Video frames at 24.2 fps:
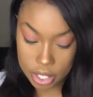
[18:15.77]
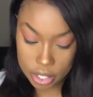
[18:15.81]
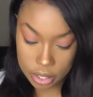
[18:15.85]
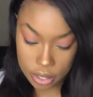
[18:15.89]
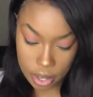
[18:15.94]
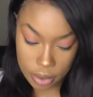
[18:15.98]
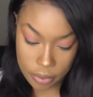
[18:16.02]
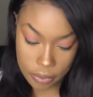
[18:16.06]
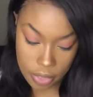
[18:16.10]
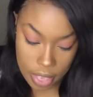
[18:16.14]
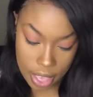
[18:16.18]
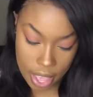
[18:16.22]

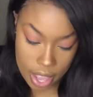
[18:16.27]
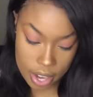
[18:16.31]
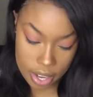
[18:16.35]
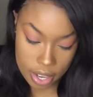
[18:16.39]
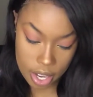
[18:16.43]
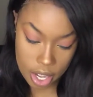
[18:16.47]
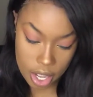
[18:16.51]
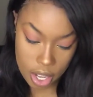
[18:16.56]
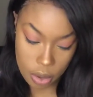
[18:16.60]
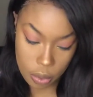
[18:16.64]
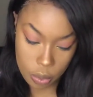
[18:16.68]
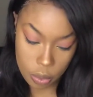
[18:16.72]
of that
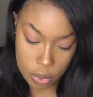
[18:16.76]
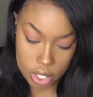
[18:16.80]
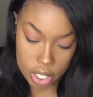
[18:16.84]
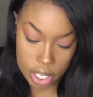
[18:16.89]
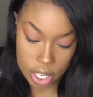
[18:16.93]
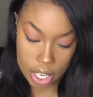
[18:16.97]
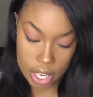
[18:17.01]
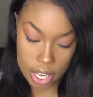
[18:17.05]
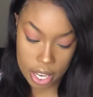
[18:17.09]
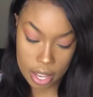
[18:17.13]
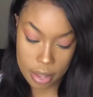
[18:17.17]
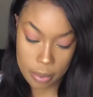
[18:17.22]
day was like an
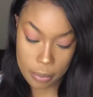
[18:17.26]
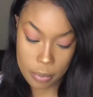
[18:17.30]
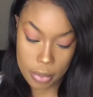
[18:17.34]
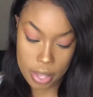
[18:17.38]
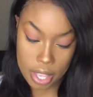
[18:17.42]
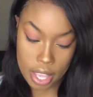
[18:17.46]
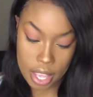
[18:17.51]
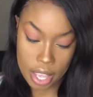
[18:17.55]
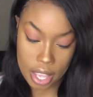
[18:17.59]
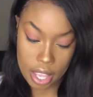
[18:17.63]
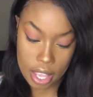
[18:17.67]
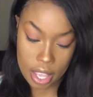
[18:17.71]

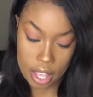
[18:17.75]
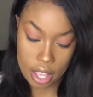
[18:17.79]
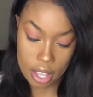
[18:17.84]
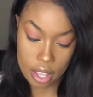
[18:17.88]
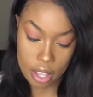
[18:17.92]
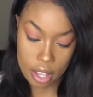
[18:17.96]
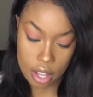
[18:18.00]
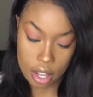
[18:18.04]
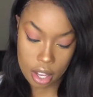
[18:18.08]
NBA